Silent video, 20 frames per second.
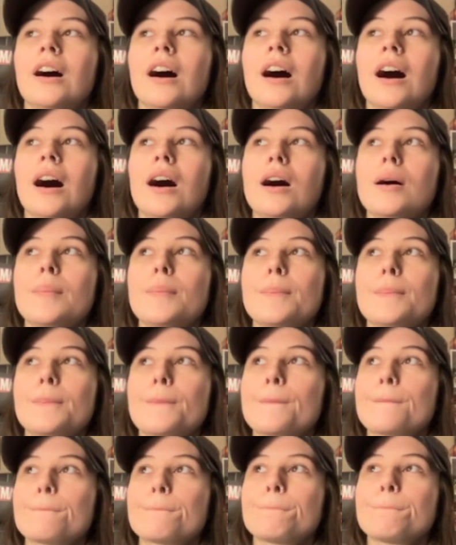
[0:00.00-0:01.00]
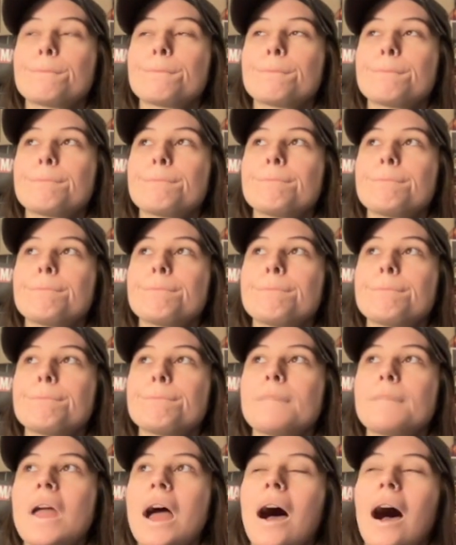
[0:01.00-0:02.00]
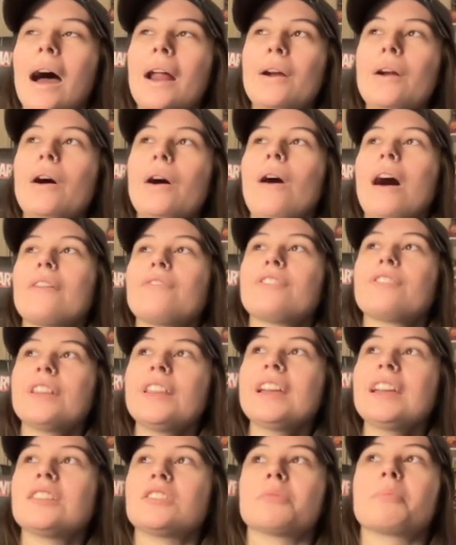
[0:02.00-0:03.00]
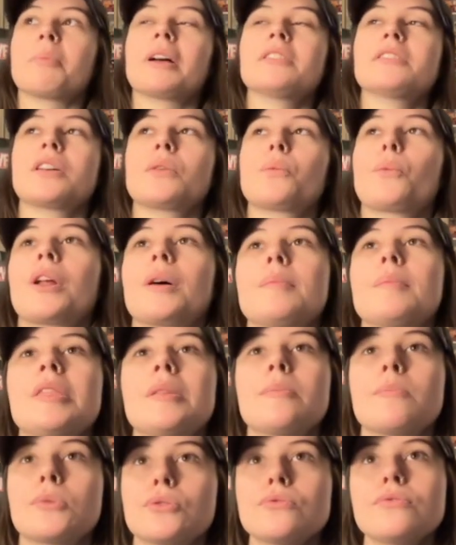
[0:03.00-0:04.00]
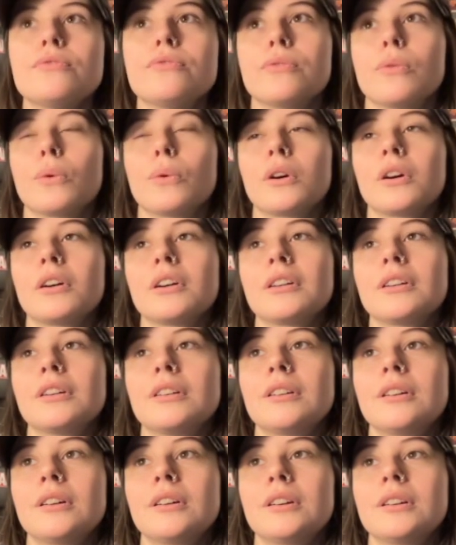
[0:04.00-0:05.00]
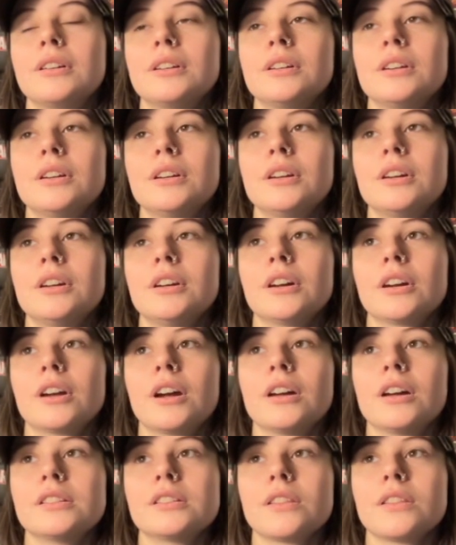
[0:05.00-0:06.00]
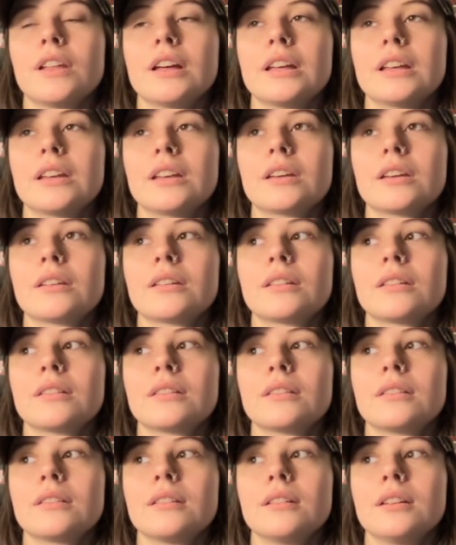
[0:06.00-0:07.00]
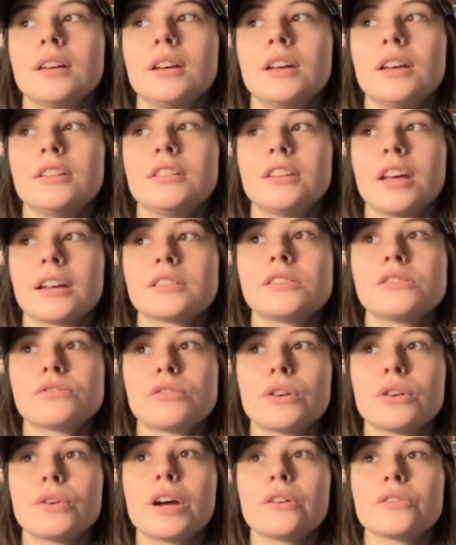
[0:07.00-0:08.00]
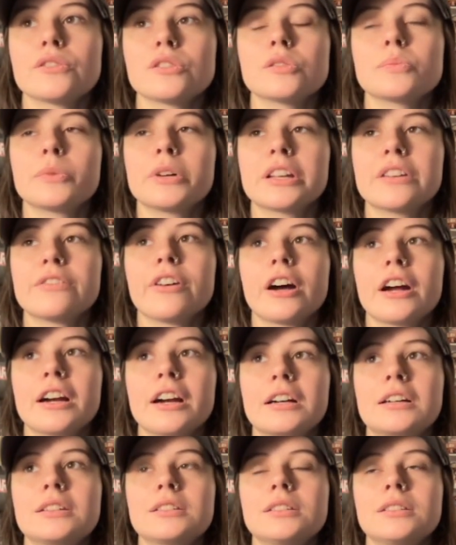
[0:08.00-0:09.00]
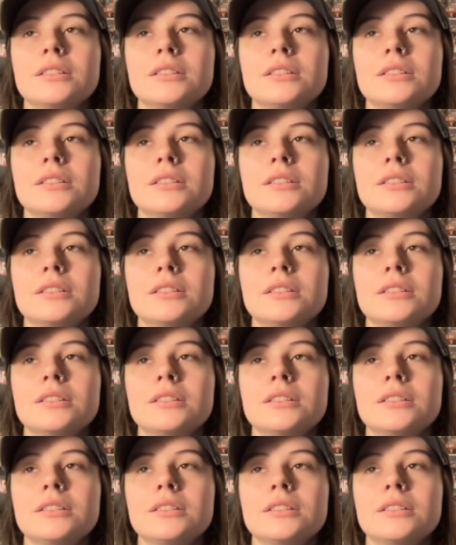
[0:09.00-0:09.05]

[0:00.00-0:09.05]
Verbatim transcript: Um, I don't know. I feel like it depends on what I'm in the mood for. Cause like Texas Roadhouse is pretty fire.